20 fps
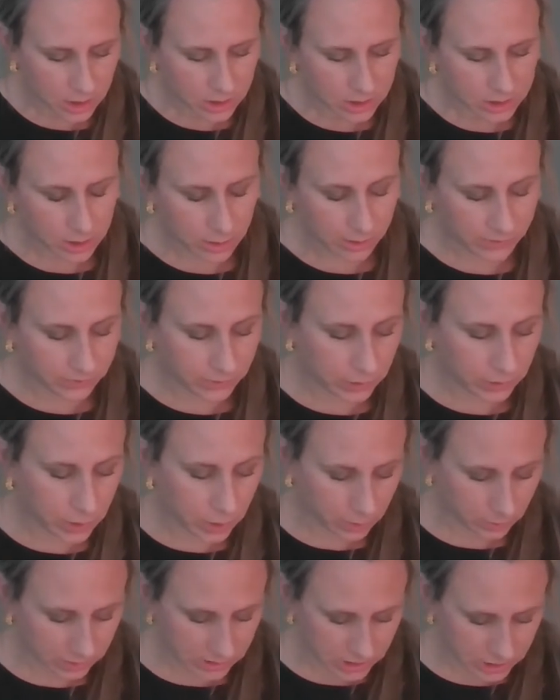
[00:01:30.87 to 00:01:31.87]
So if you
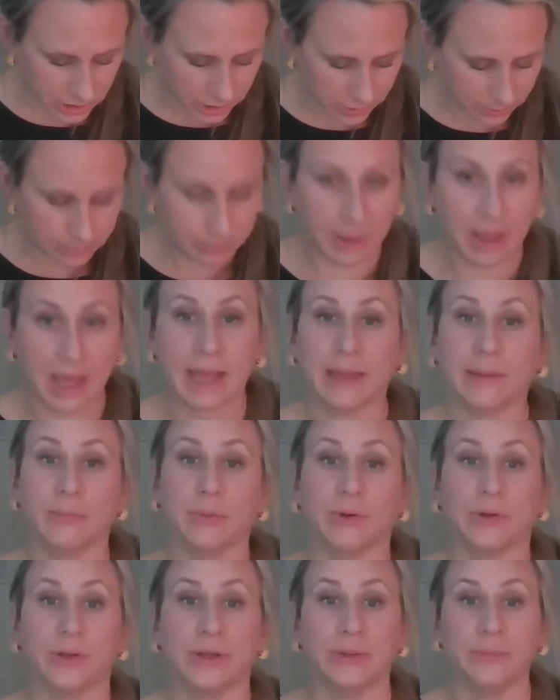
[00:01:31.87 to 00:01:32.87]
go into your
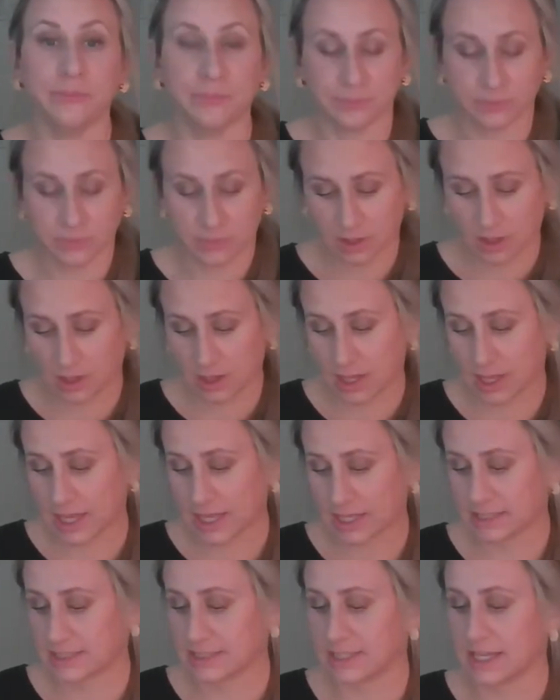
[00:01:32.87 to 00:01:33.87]
Bible
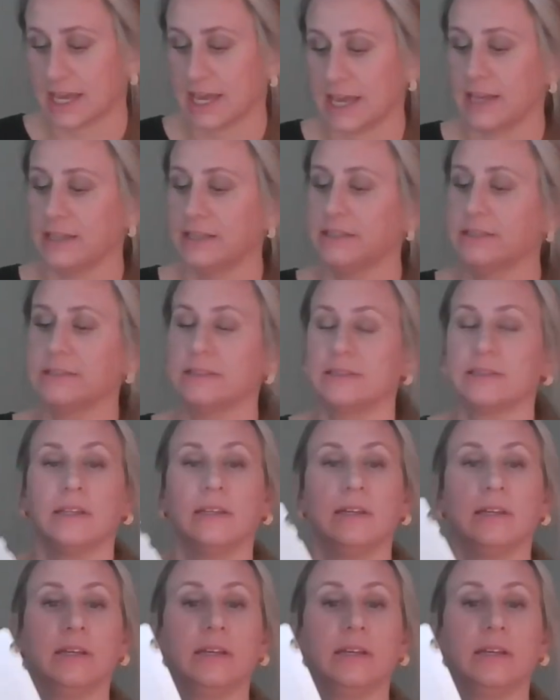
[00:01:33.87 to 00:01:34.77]
it says